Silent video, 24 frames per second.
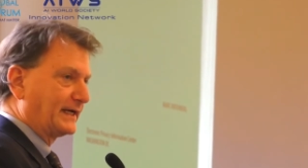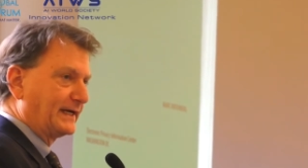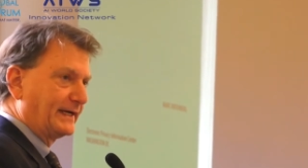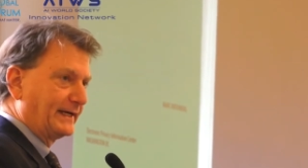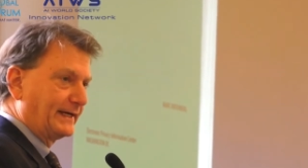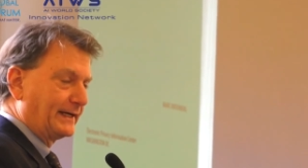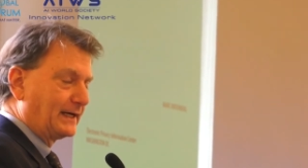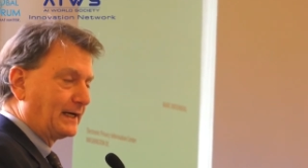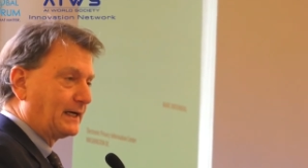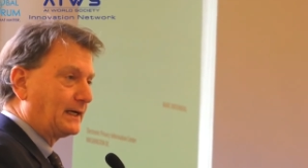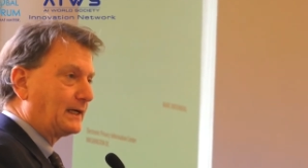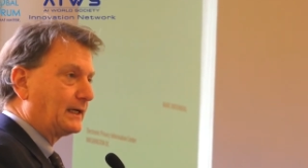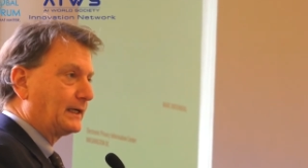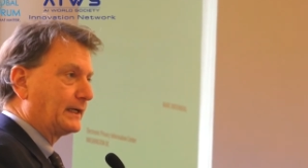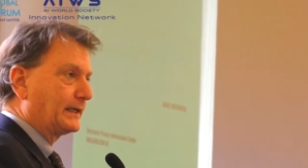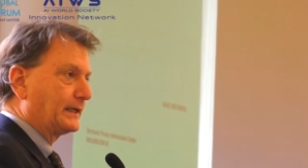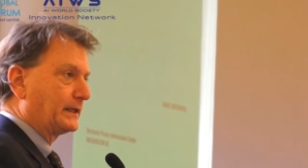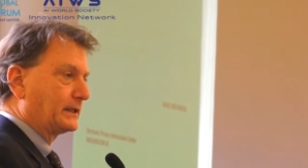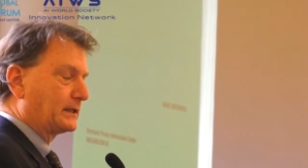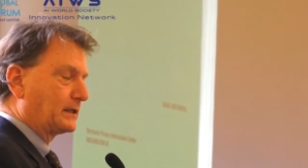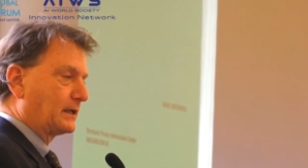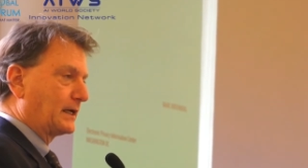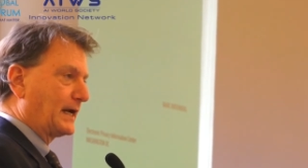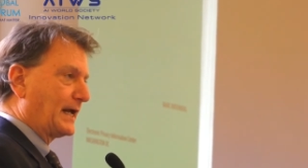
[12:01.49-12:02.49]
And our
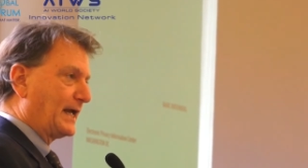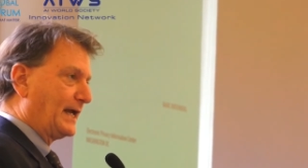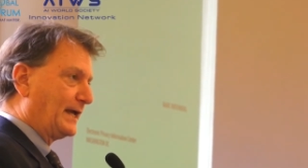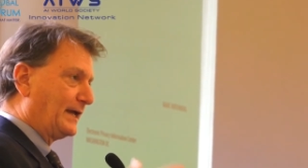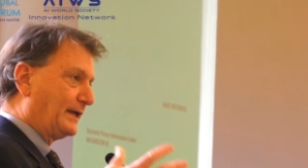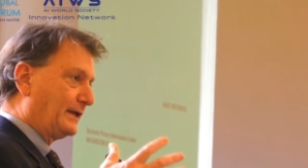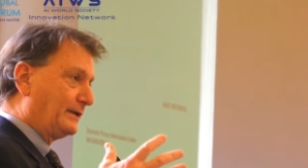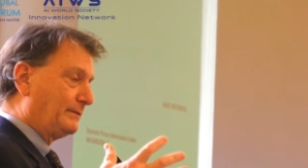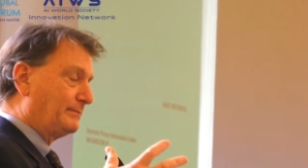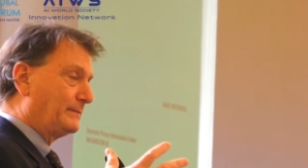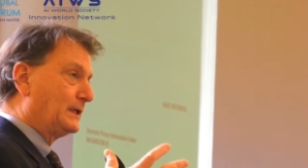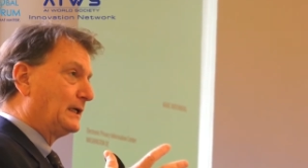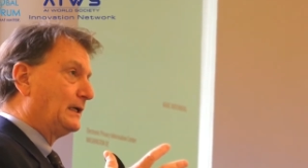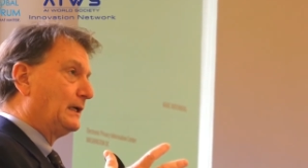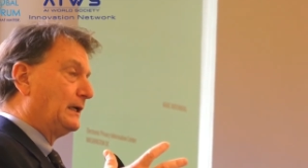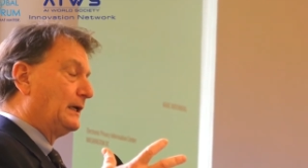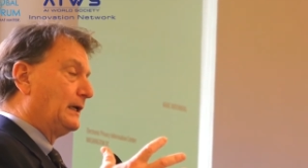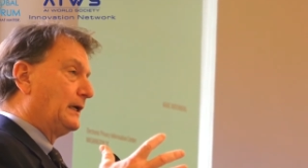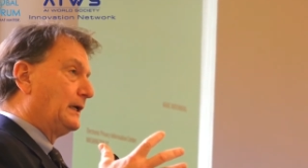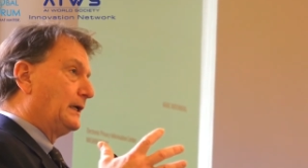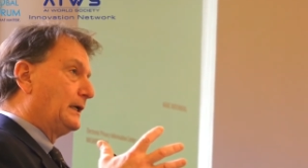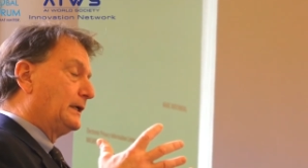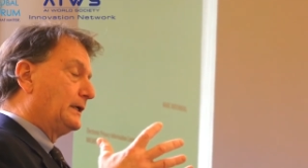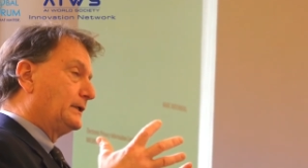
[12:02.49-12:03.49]
aim is to
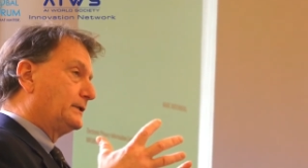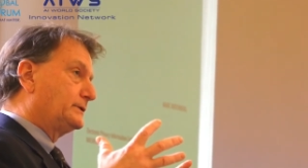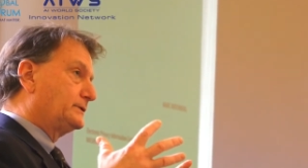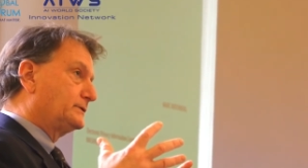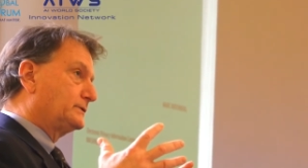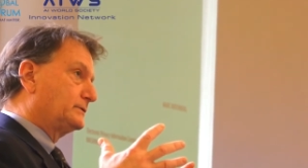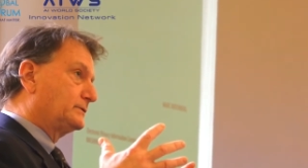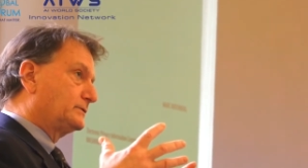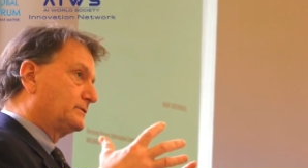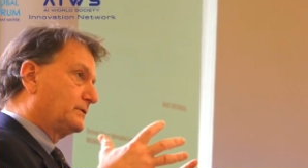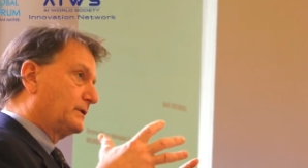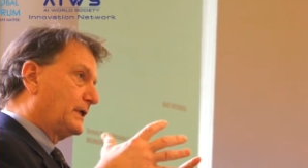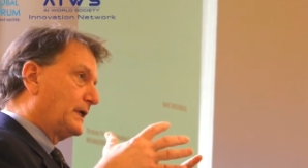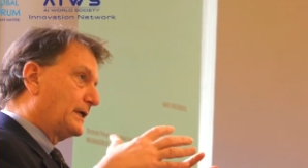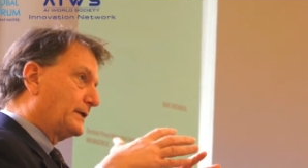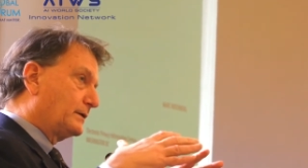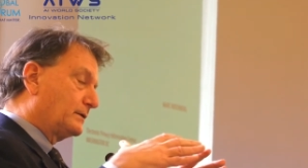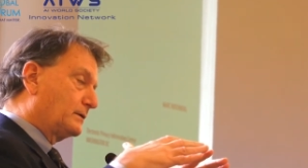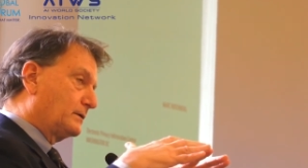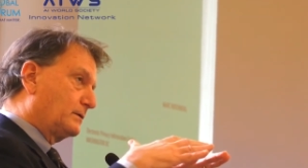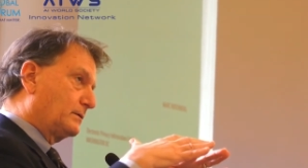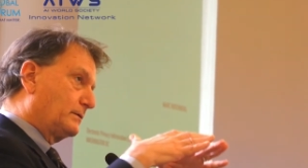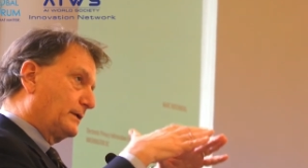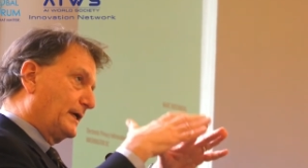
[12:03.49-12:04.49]
try to
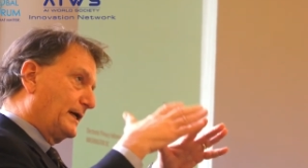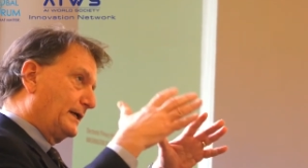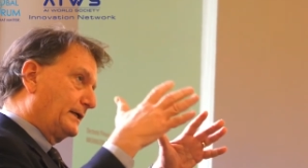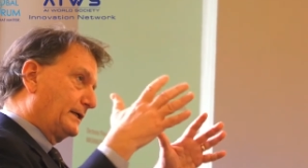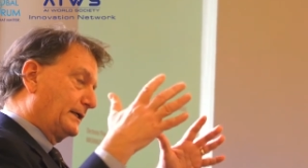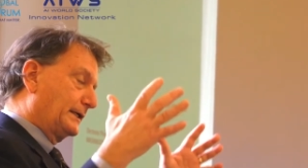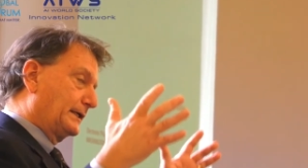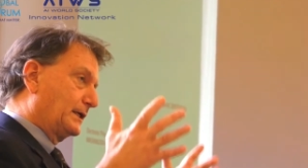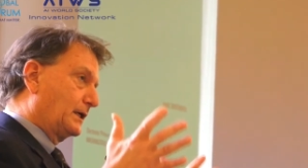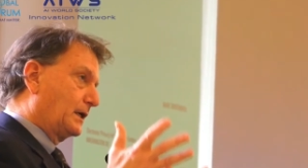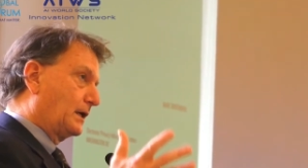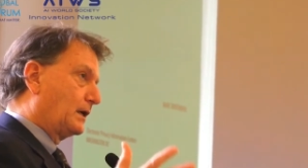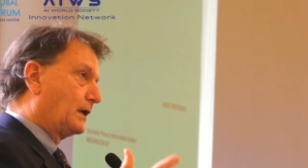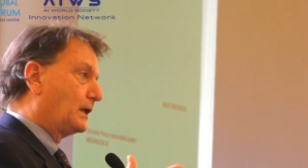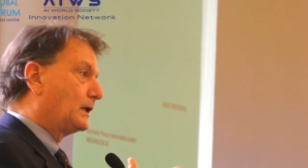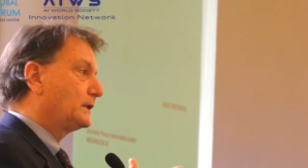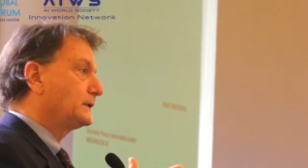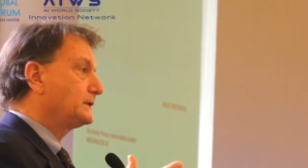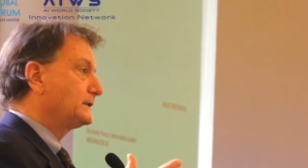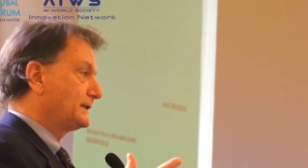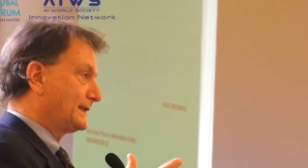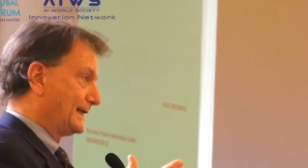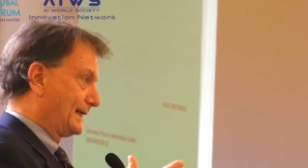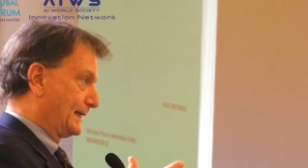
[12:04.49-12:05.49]
create a
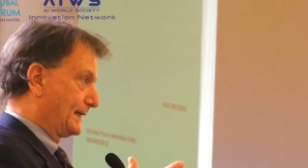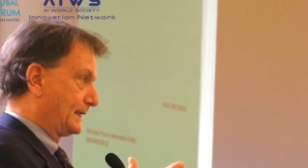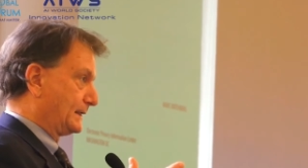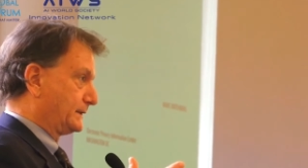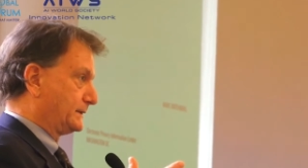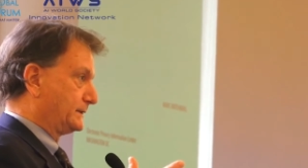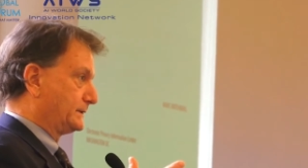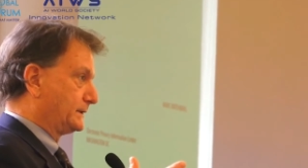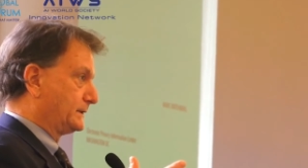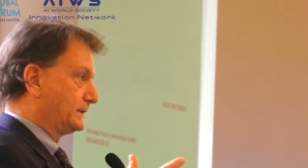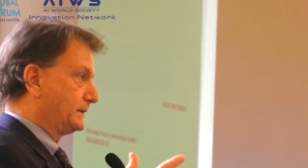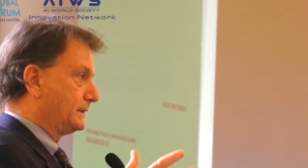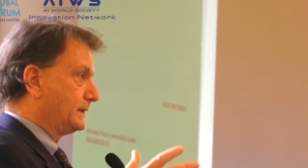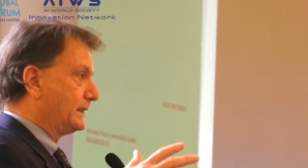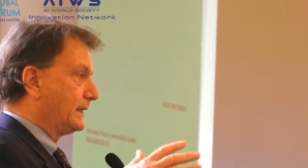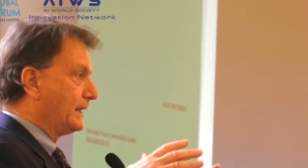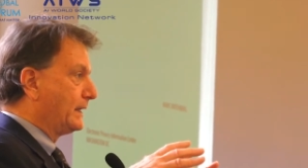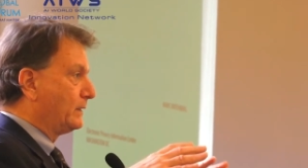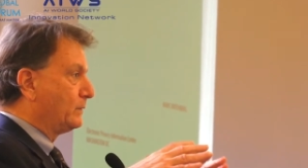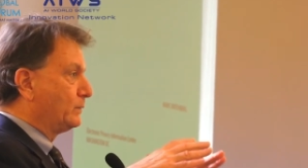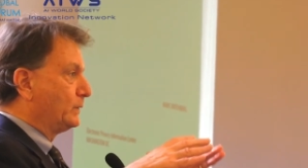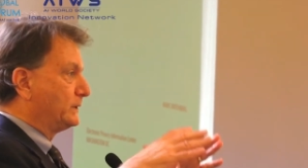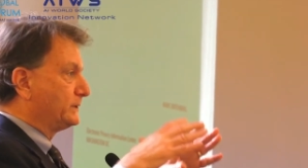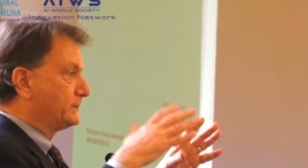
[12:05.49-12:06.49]
context in which it's
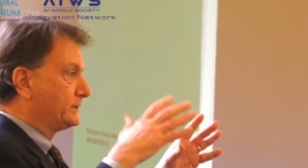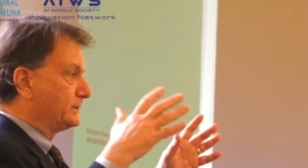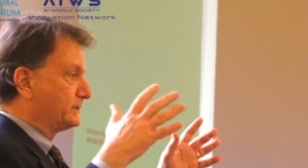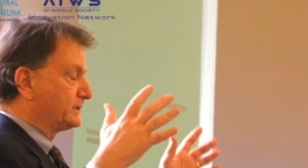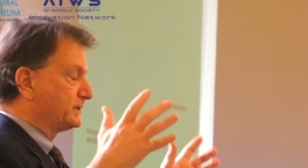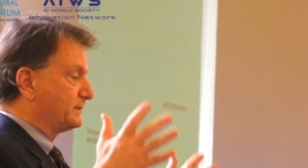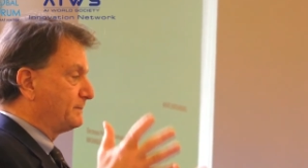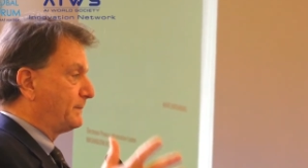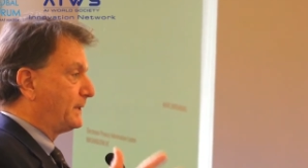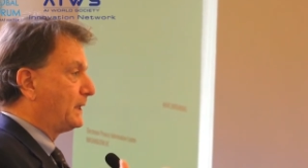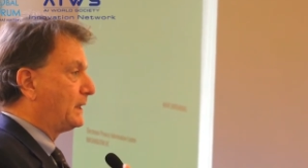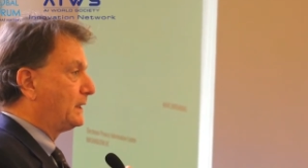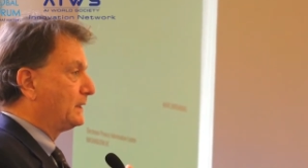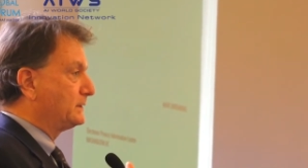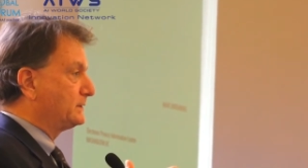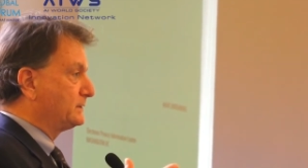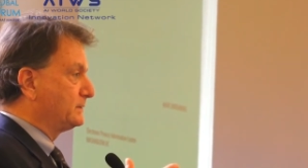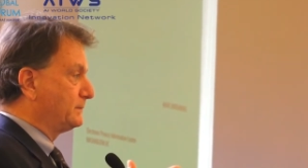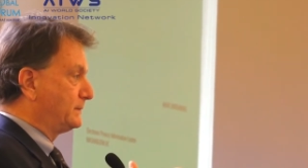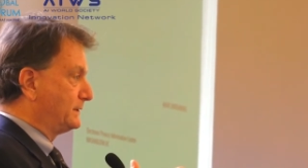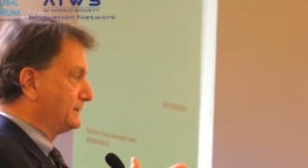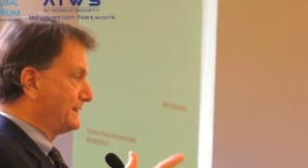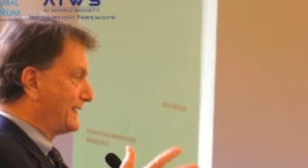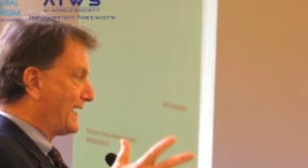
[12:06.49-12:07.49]
possible to
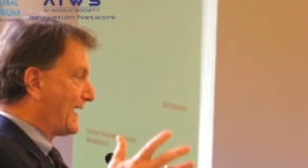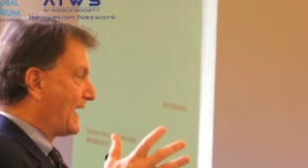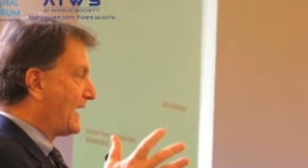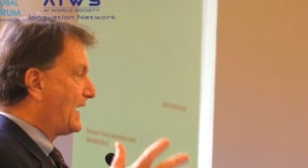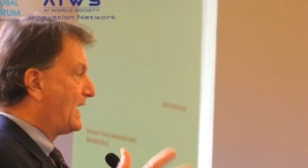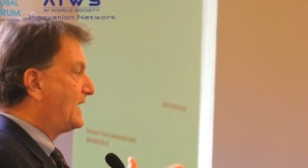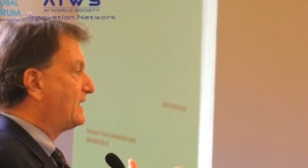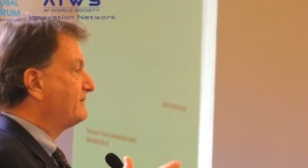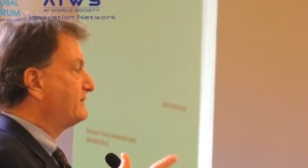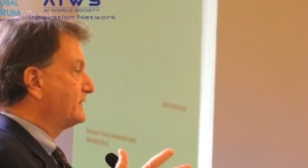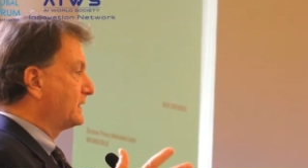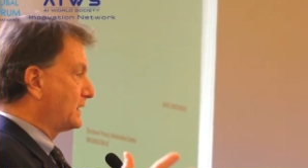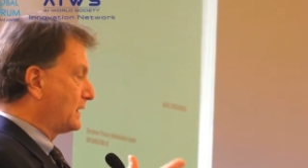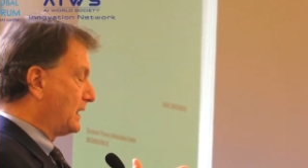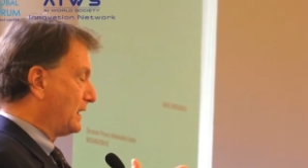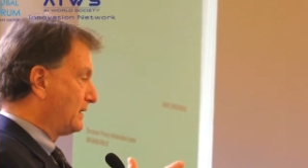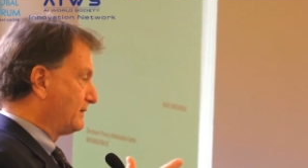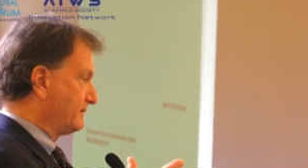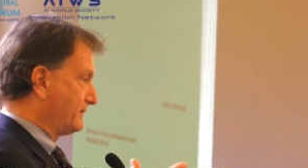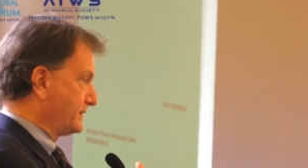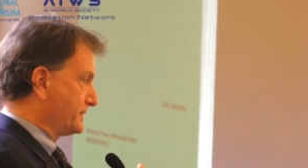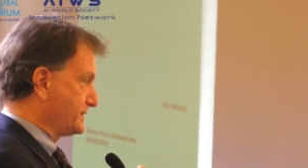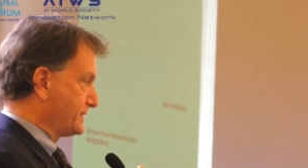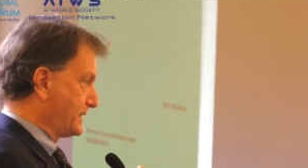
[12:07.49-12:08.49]
have a
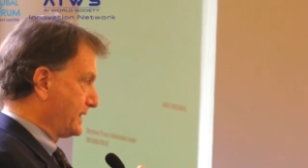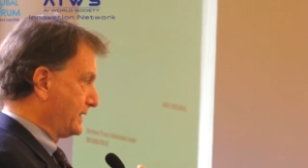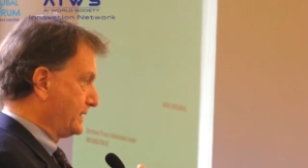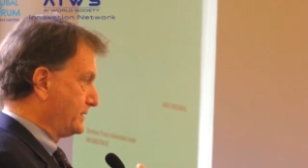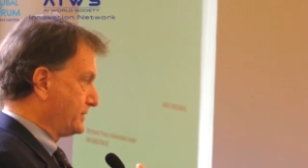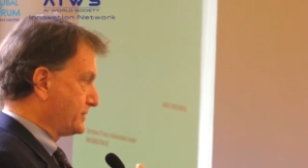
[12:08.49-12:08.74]
conversation